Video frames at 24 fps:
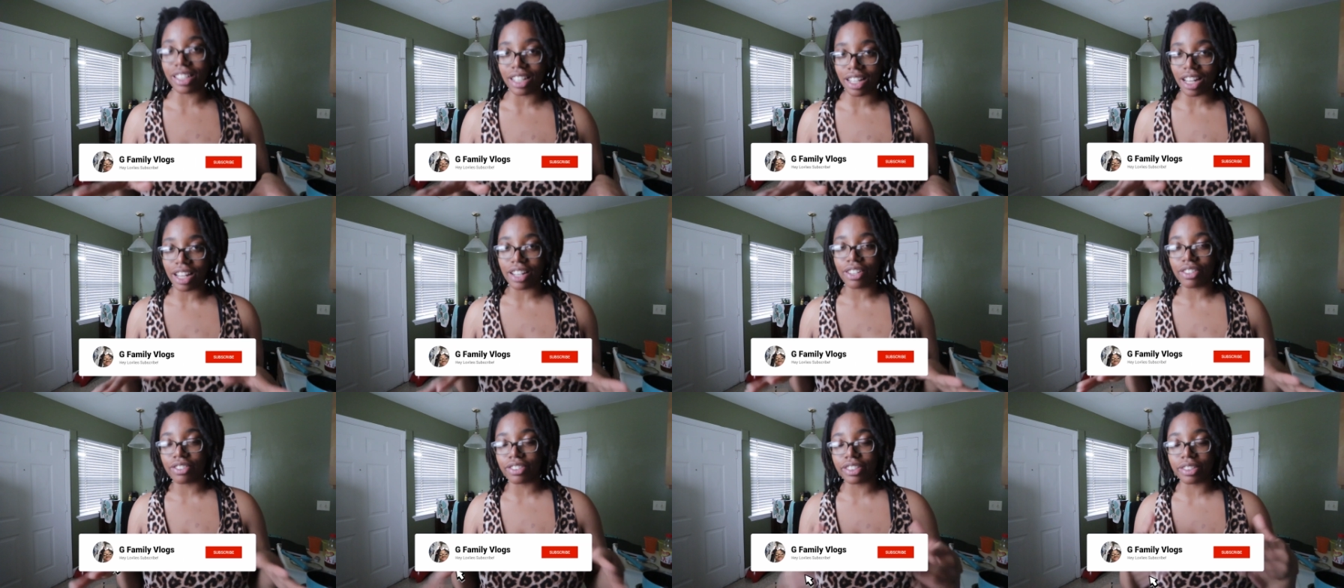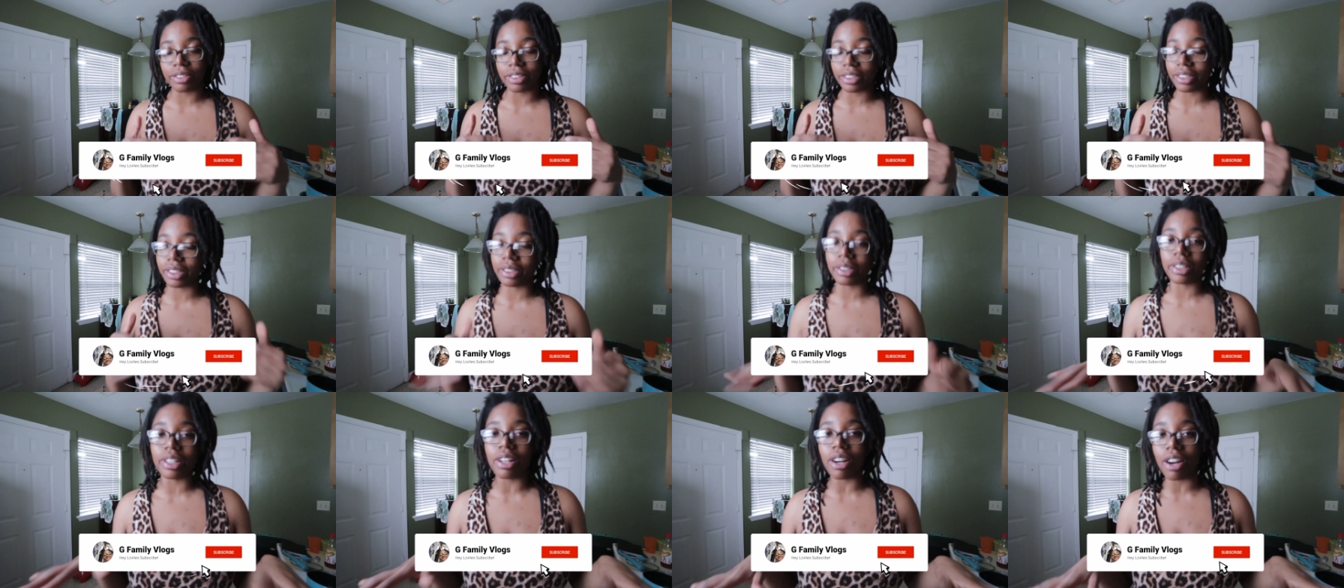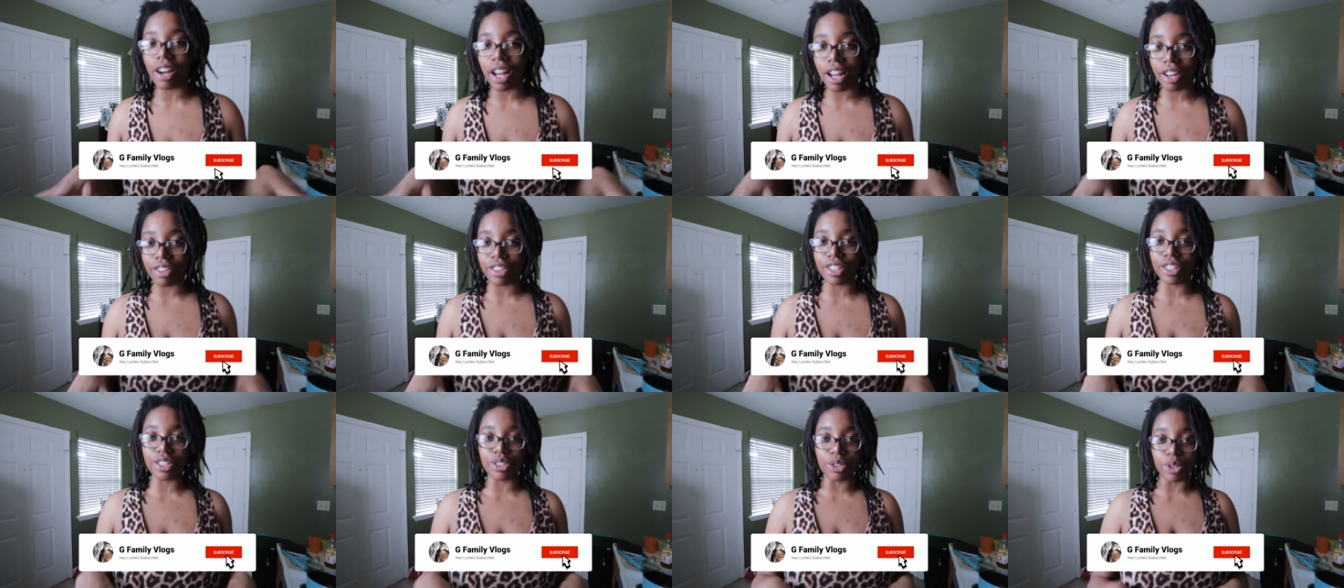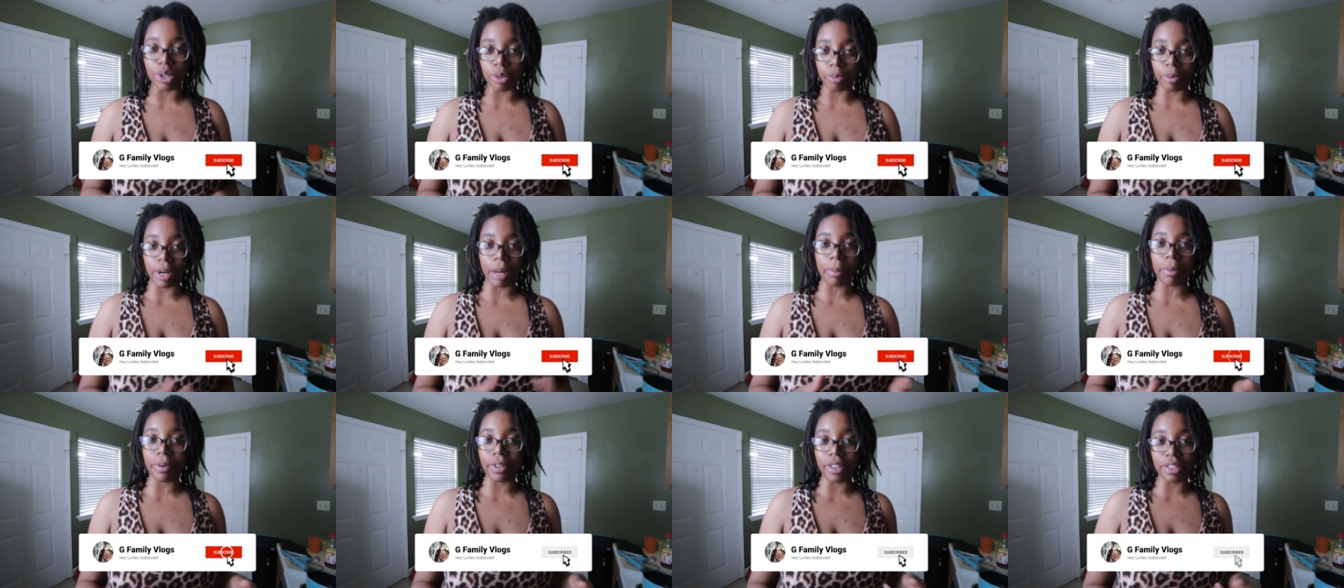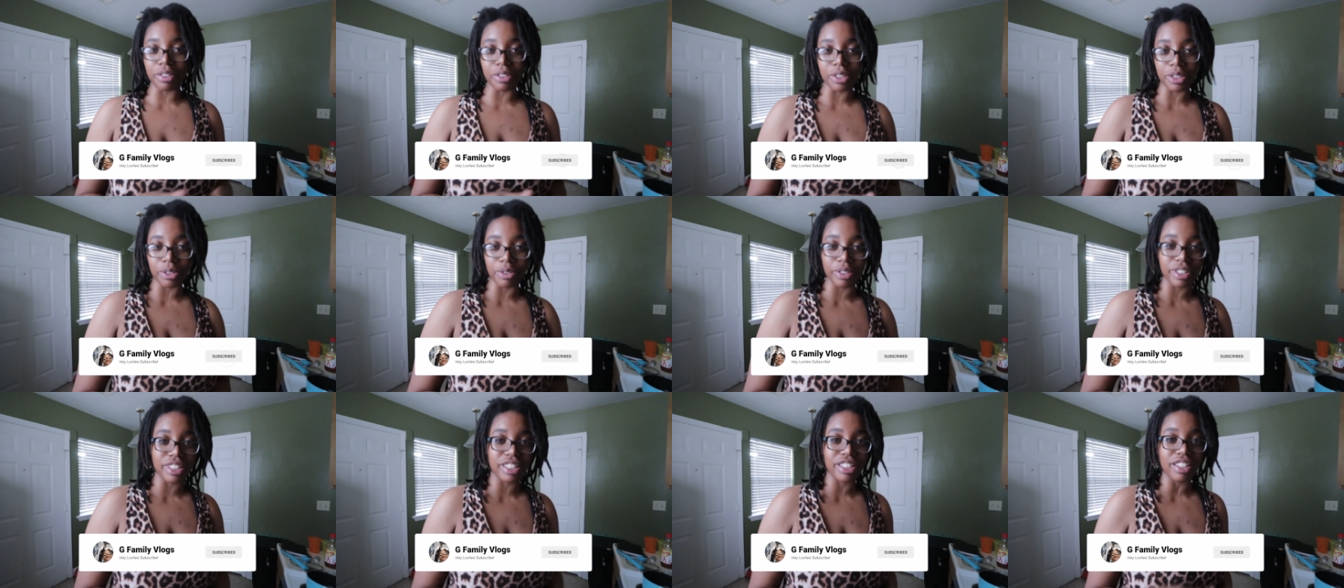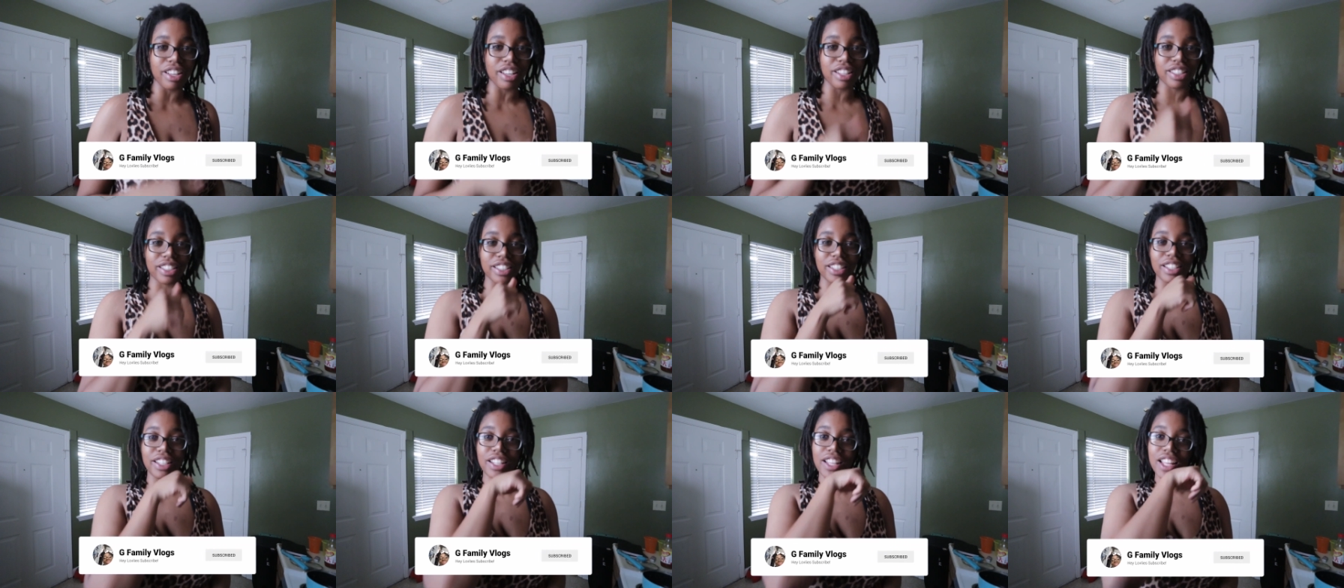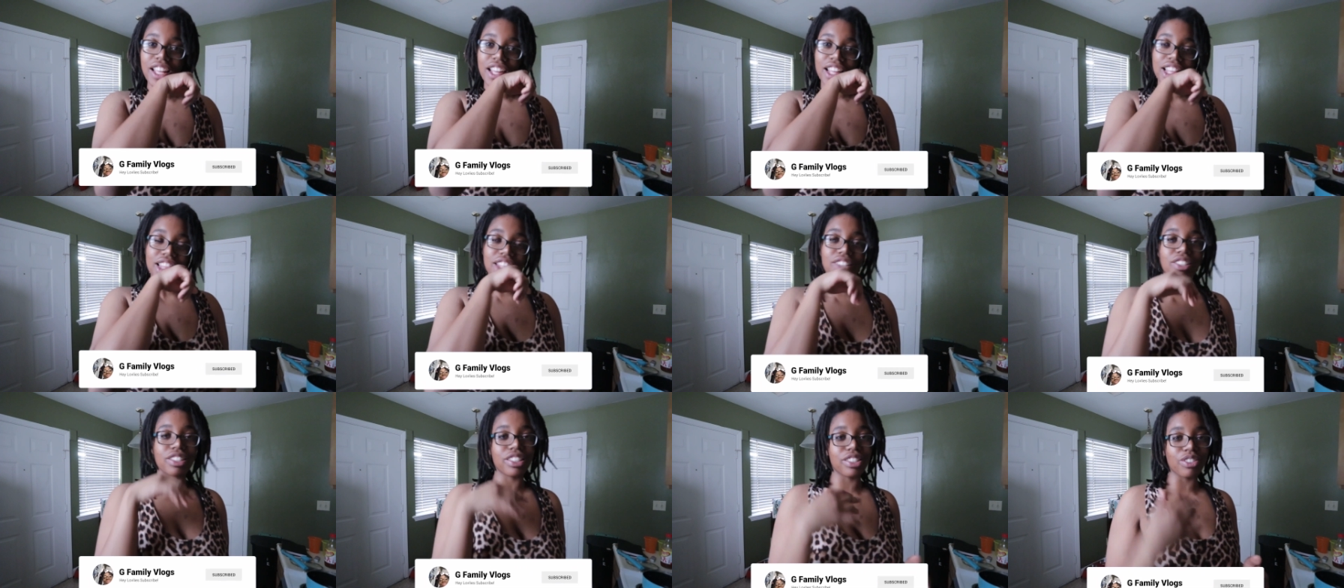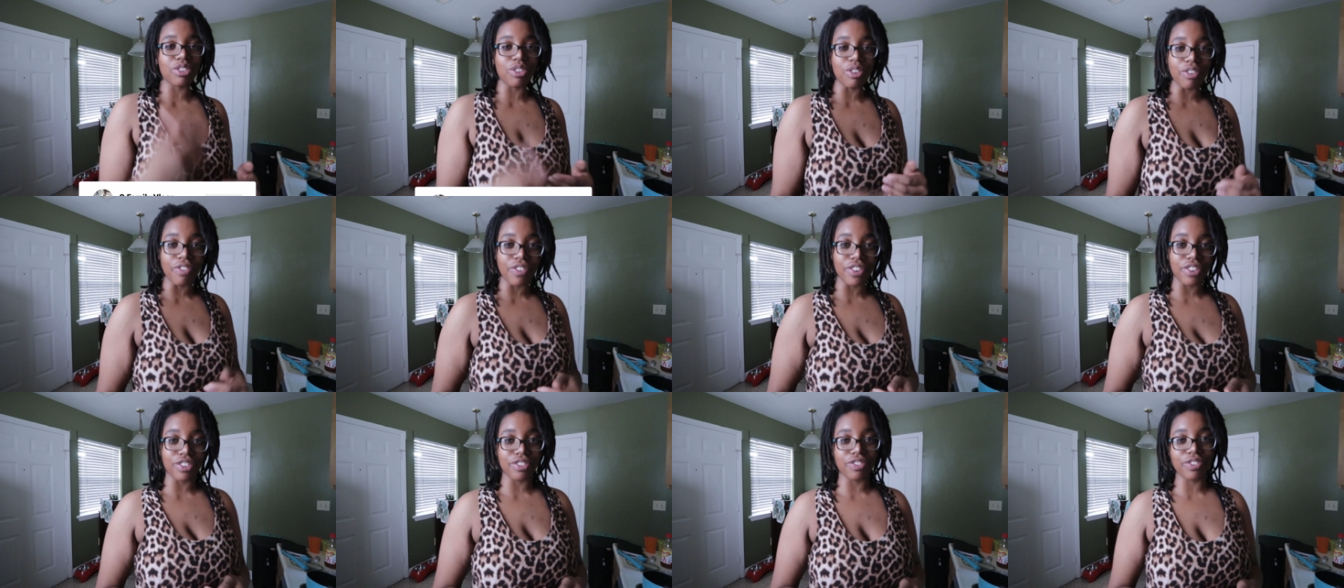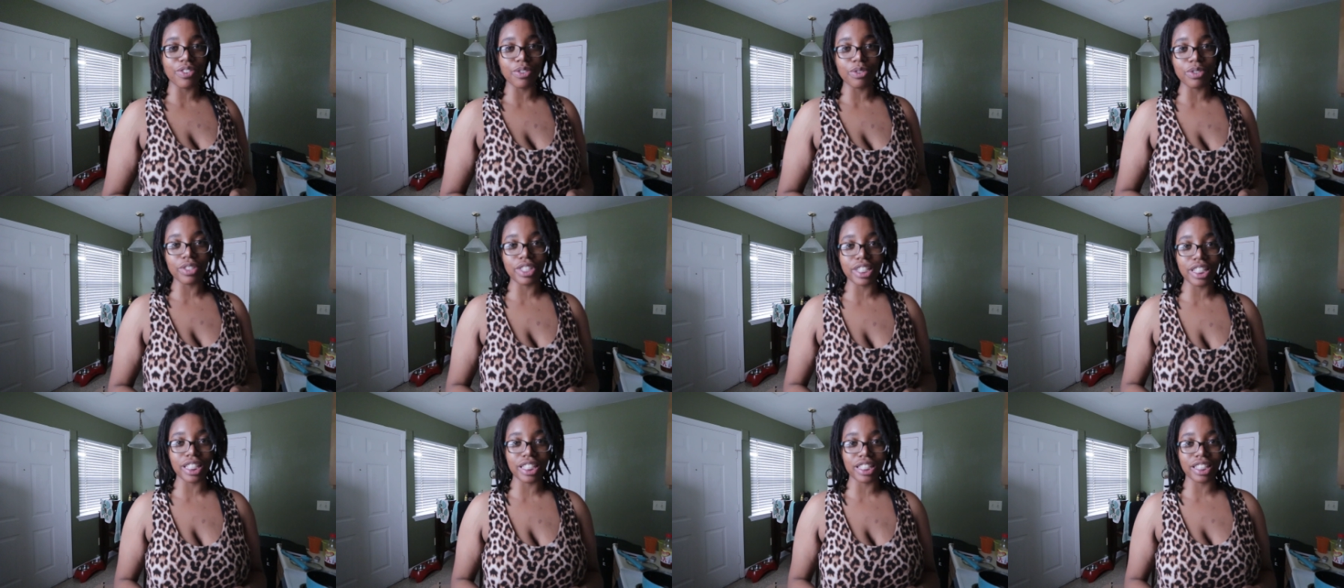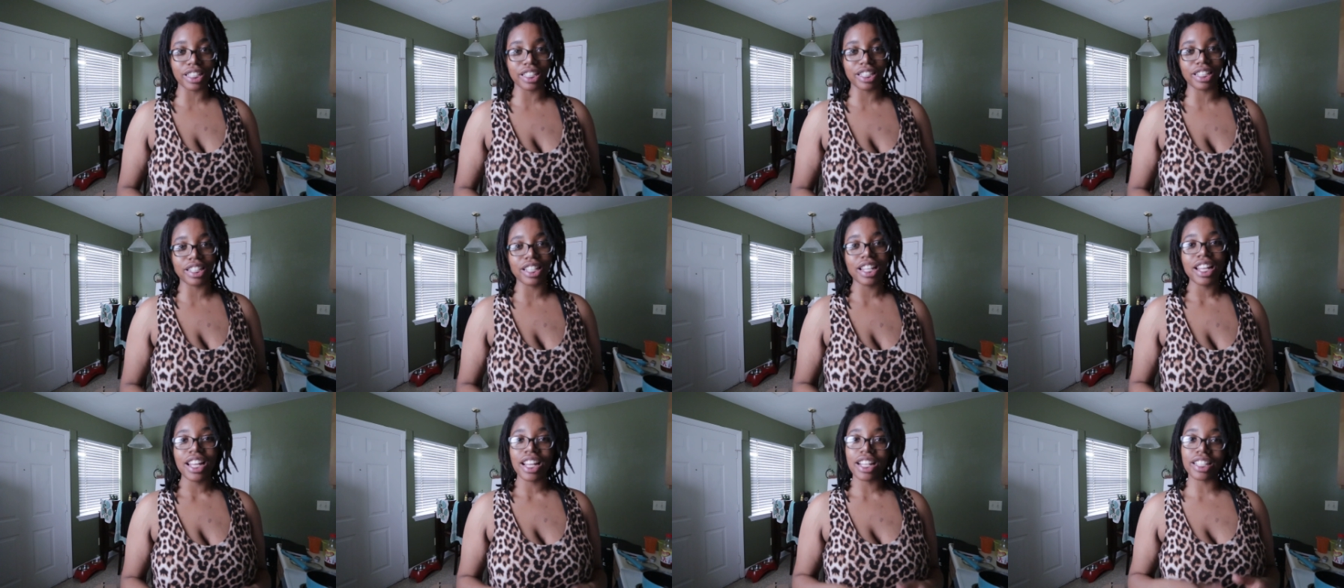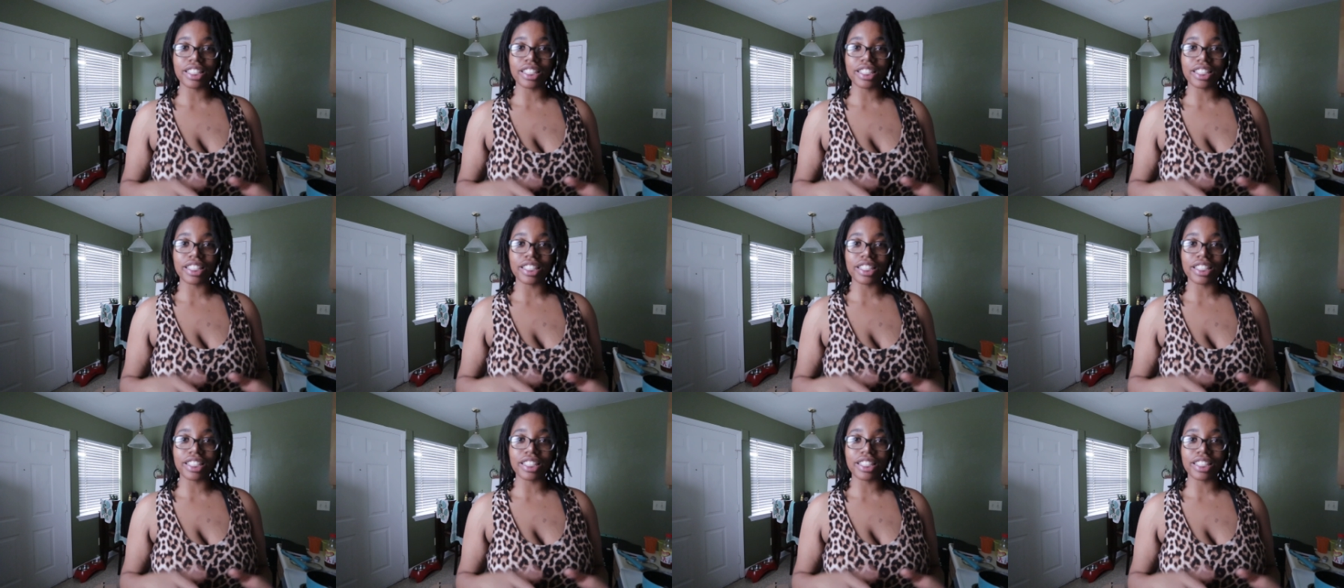I know it's supposed to be called healthy choice, but I put a little soy sauce in it, a little soul food seasoning,